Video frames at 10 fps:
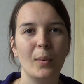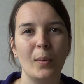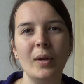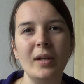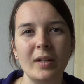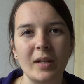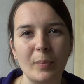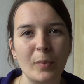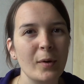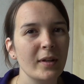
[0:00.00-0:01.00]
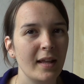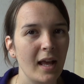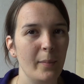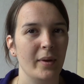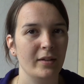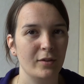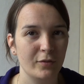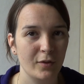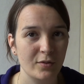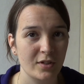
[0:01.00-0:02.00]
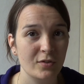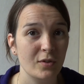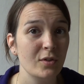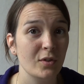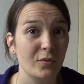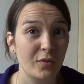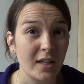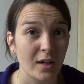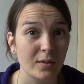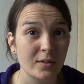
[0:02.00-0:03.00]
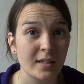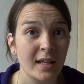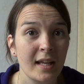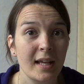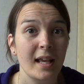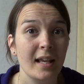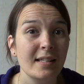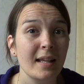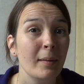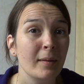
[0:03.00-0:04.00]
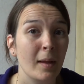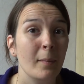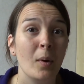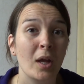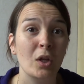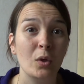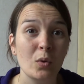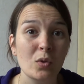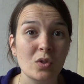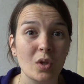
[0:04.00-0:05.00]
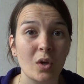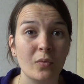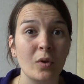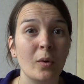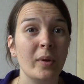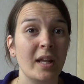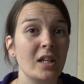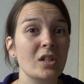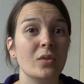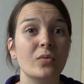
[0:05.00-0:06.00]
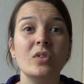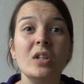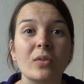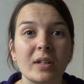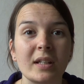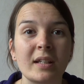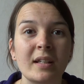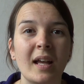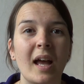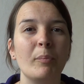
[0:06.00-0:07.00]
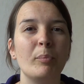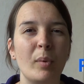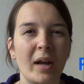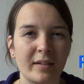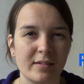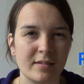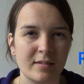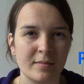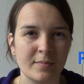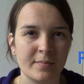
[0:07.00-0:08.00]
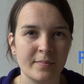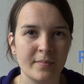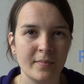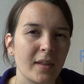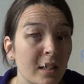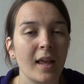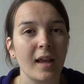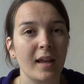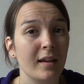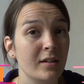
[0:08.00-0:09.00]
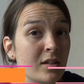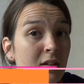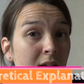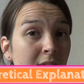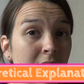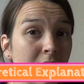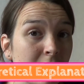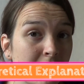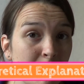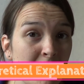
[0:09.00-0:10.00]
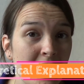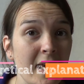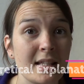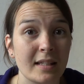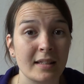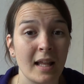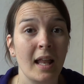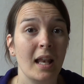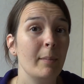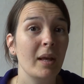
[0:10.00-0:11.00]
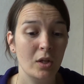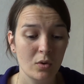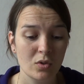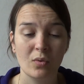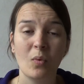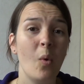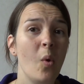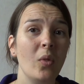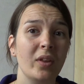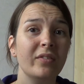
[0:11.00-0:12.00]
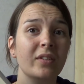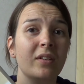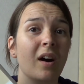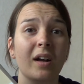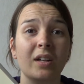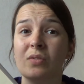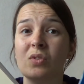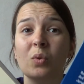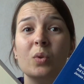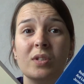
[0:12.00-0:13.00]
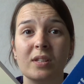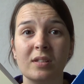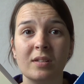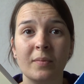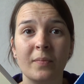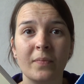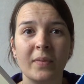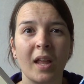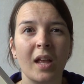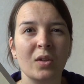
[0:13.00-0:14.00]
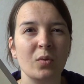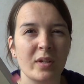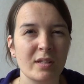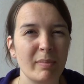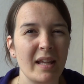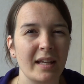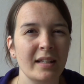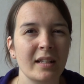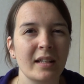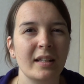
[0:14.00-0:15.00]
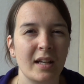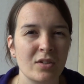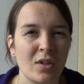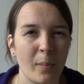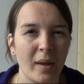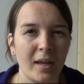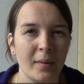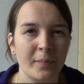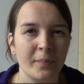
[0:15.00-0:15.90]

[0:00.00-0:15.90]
One important element of those instructional videos is that they make use of a combination of theory and practice. In their theoretical explanation, they make use of all different kinds of sources to explain their topic.